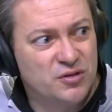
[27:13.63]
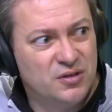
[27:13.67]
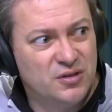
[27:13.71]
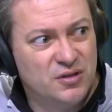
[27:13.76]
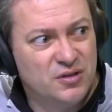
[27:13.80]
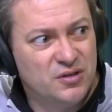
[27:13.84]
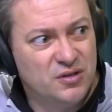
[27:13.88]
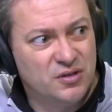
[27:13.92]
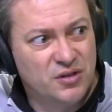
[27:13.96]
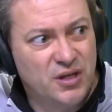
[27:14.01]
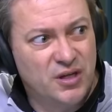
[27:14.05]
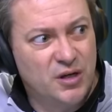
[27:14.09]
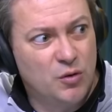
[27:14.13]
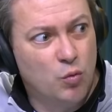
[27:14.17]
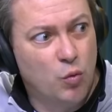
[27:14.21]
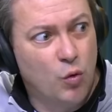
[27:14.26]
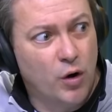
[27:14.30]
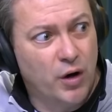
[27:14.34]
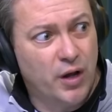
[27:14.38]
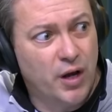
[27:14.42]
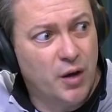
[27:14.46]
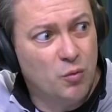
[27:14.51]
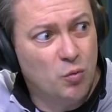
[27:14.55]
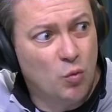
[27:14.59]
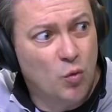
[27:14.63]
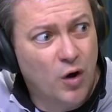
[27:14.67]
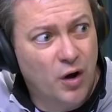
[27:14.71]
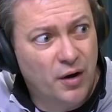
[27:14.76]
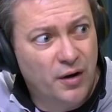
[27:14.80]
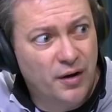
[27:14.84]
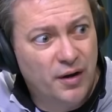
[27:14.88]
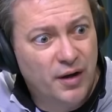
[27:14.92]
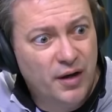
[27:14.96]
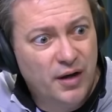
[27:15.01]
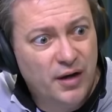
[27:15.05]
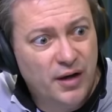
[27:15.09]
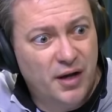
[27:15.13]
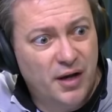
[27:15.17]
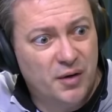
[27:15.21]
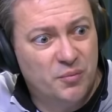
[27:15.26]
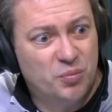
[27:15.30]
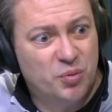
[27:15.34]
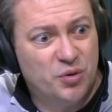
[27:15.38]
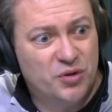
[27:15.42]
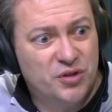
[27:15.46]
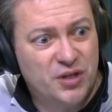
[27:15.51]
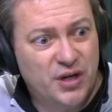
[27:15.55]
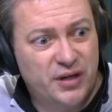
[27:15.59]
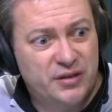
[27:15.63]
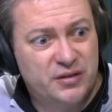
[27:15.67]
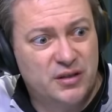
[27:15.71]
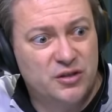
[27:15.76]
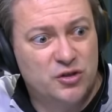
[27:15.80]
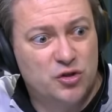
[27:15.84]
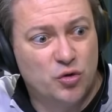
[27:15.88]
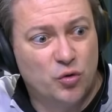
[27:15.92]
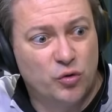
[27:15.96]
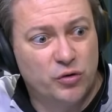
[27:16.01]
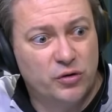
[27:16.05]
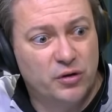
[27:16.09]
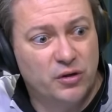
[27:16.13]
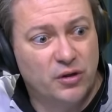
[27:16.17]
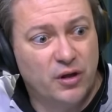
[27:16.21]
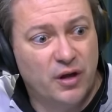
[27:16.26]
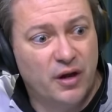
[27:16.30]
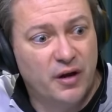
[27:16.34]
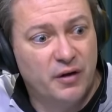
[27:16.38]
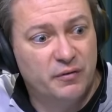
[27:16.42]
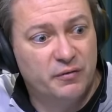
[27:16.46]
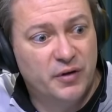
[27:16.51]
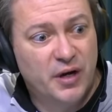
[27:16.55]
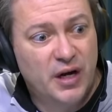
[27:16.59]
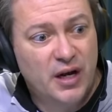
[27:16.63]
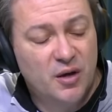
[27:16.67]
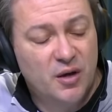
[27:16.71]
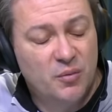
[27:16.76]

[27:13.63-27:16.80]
in this league one-on-one and protecting Jordan Love